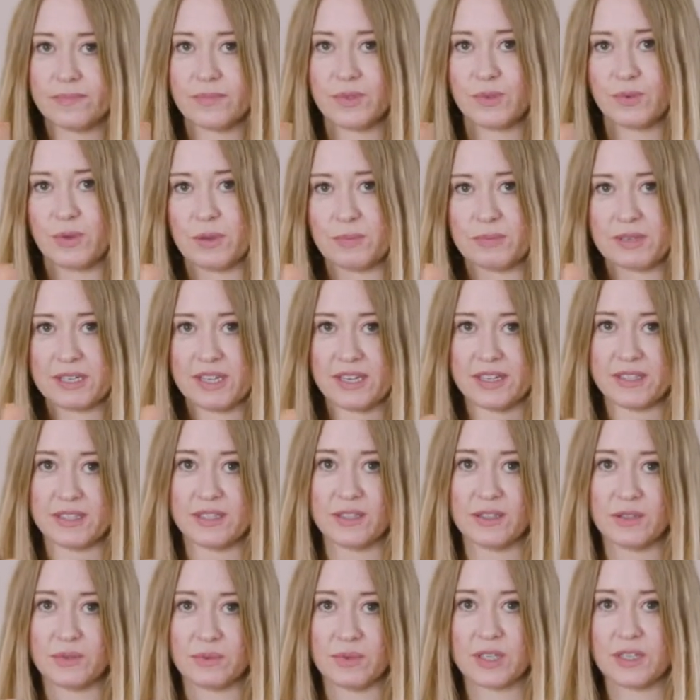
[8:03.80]
Sweet
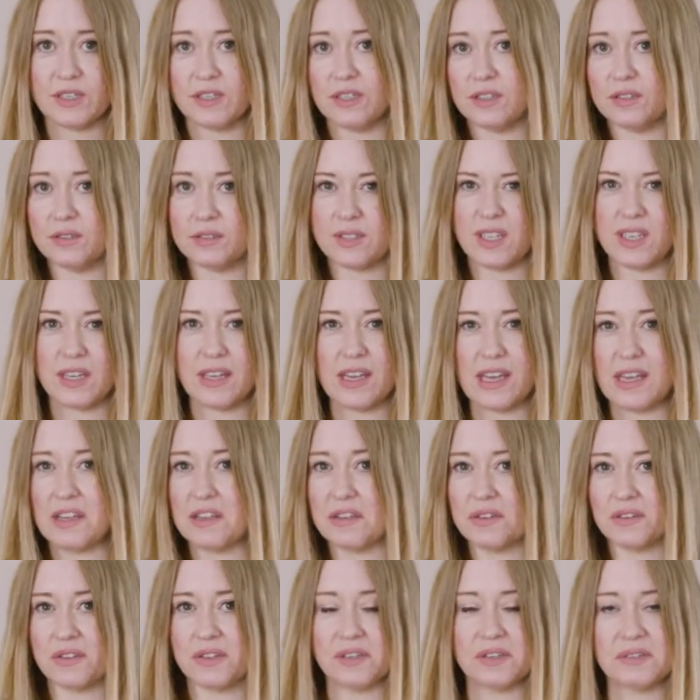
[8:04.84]
potatoes we're going to use here.
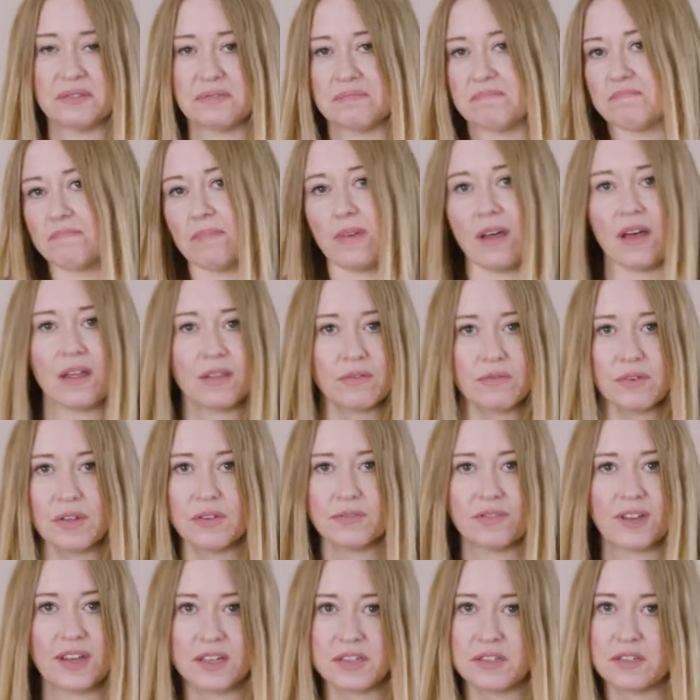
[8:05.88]
You could use other
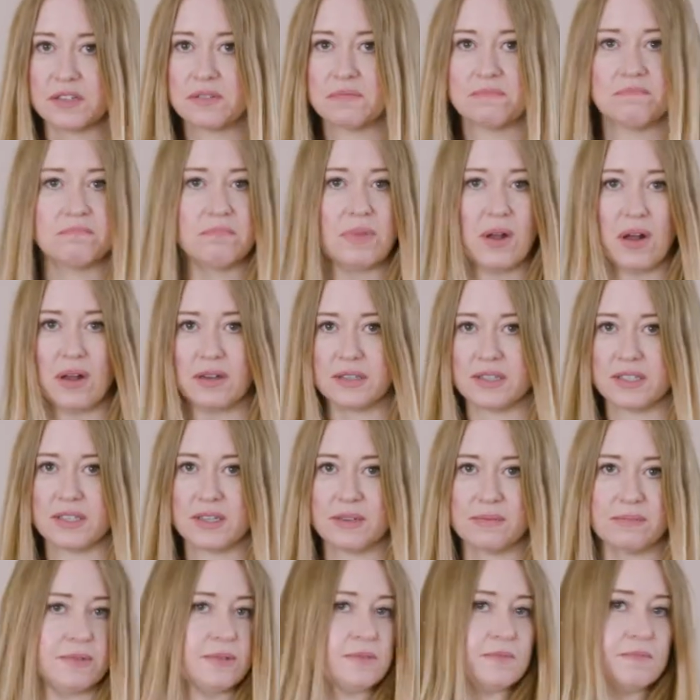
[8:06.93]
root veg,
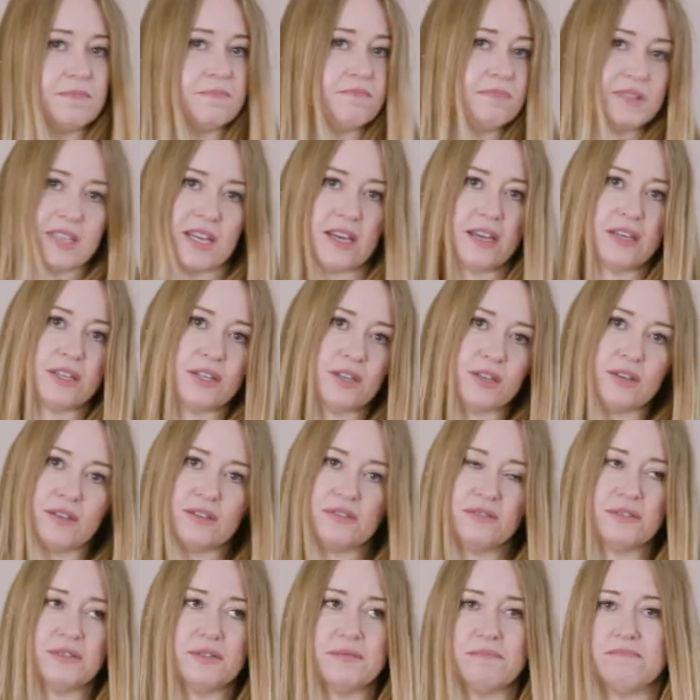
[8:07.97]
parsnips,
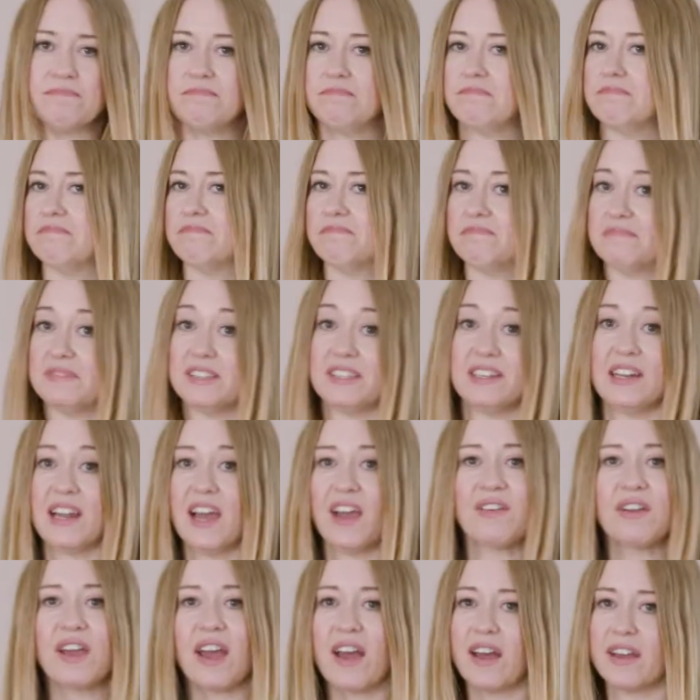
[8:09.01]
potatoes,
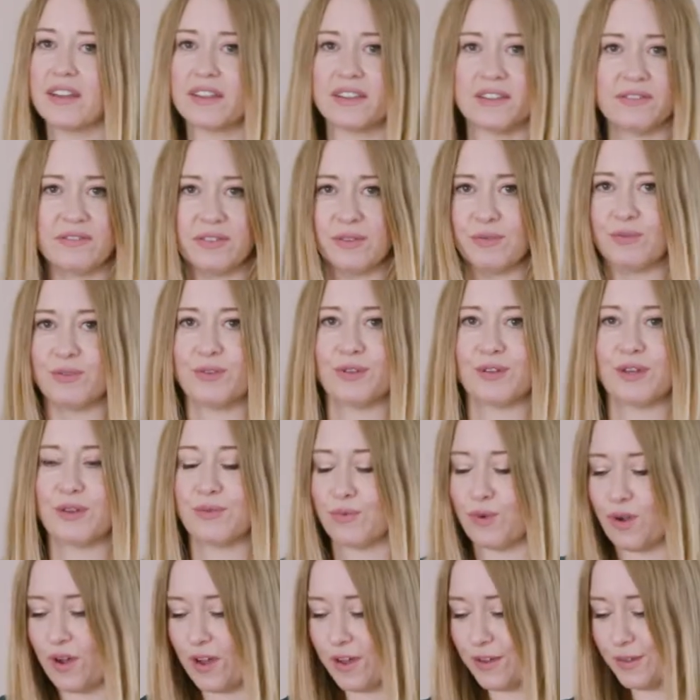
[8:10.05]
celeriac if you want to go
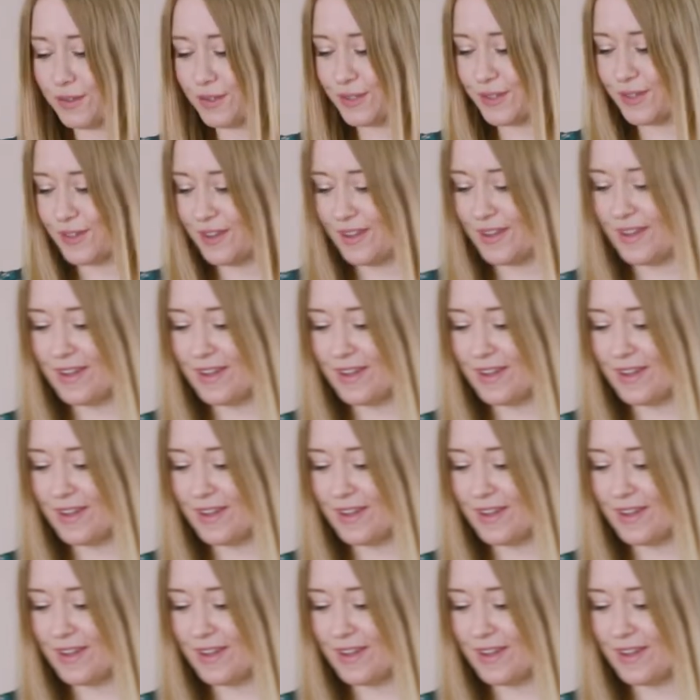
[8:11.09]
wild.